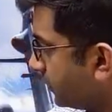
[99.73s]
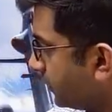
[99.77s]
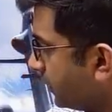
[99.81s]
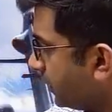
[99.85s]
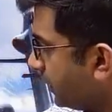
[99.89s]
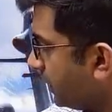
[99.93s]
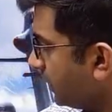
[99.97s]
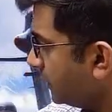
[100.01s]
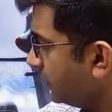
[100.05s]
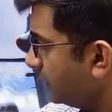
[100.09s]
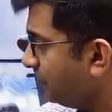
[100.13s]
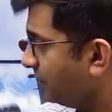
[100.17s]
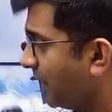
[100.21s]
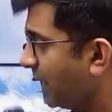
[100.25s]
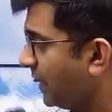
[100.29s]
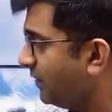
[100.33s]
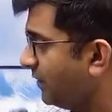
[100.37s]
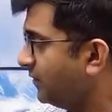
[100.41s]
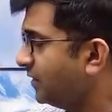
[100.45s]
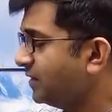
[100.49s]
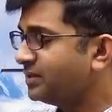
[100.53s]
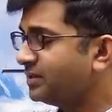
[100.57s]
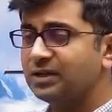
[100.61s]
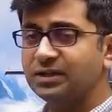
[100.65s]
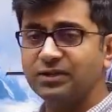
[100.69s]
the
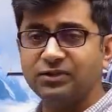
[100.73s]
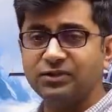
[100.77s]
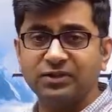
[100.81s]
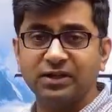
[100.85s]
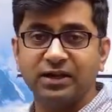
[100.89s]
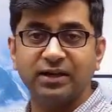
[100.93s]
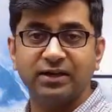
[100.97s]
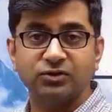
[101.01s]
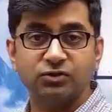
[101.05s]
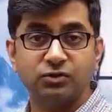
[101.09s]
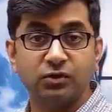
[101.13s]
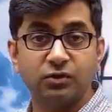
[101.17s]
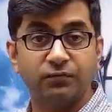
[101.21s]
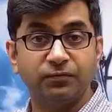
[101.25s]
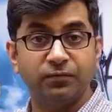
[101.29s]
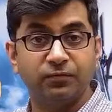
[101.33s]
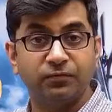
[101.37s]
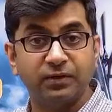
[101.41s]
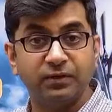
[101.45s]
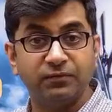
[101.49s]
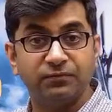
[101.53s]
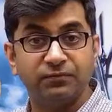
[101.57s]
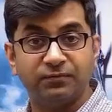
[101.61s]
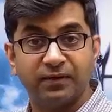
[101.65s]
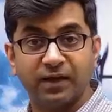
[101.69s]
5-year CAGR is of
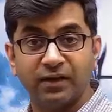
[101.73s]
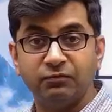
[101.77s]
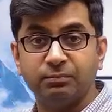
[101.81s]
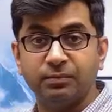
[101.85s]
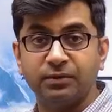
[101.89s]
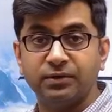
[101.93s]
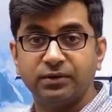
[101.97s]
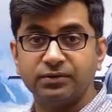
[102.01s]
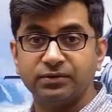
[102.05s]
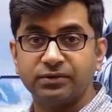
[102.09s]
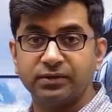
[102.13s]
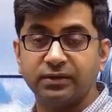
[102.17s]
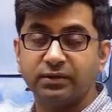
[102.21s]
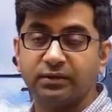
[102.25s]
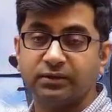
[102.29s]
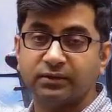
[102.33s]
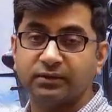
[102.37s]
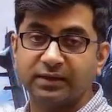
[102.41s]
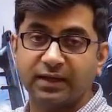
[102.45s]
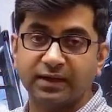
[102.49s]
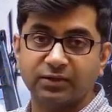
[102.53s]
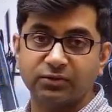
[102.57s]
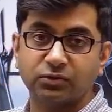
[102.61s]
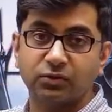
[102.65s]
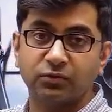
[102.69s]
55%,
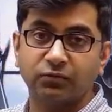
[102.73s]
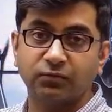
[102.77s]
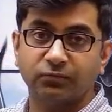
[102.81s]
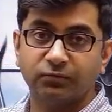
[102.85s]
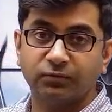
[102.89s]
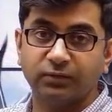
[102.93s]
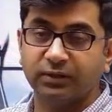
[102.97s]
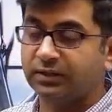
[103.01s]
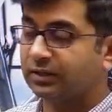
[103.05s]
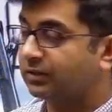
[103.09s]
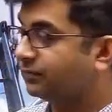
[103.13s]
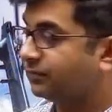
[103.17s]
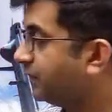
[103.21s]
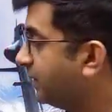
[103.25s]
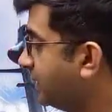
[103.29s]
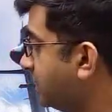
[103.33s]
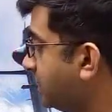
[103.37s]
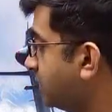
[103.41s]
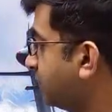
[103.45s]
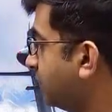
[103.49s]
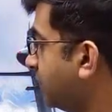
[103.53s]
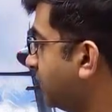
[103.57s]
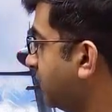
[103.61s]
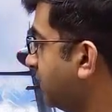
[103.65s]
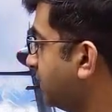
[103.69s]
that is of the defense
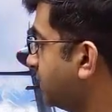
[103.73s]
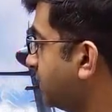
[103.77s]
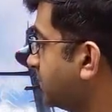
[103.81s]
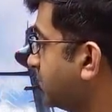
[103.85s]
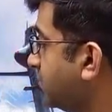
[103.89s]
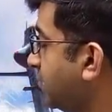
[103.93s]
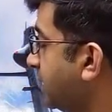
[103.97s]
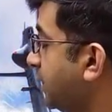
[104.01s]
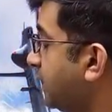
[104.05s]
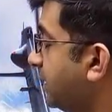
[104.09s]
funds.